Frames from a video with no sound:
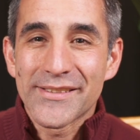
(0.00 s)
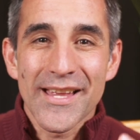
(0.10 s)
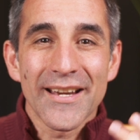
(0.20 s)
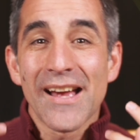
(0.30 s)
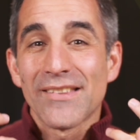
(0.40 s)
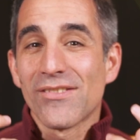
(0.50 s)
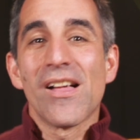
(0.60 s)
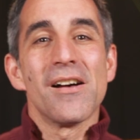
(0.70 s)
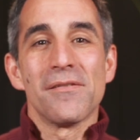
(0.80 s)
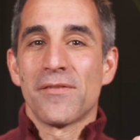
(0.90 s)
is that I
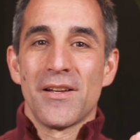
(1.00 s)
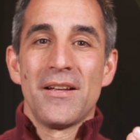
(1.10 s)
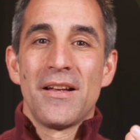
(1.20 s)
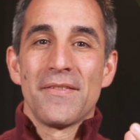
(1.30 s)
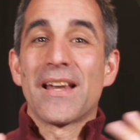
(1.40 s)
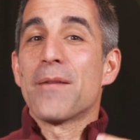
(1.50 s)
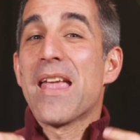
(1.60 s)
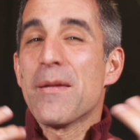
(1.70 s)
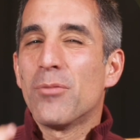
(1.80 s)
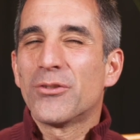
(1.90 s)
love that I'm
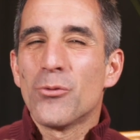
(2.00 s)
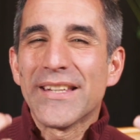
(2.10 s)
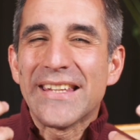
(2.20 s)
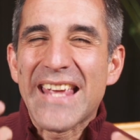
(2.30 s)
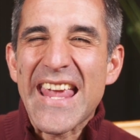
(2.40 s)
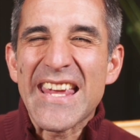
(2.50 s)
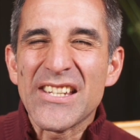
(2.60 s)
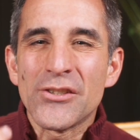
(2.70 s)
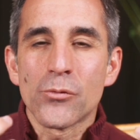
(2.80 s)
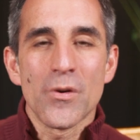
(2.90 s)
able to
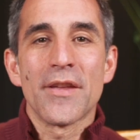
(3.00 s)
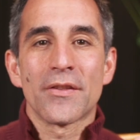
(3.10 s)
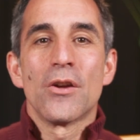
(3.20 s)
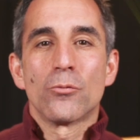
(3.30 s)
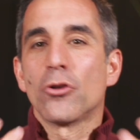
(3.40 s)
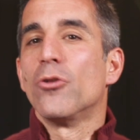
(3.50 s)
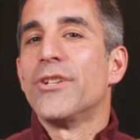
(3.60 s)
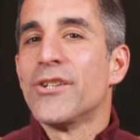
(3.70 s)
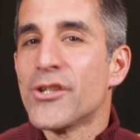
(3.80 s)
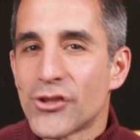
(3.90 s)
engage with
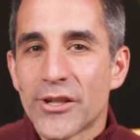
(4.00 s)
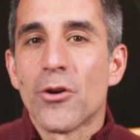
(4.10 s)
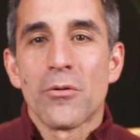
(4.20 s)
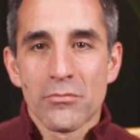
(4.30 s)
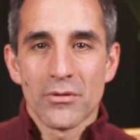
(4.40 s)
Rokudenashiko.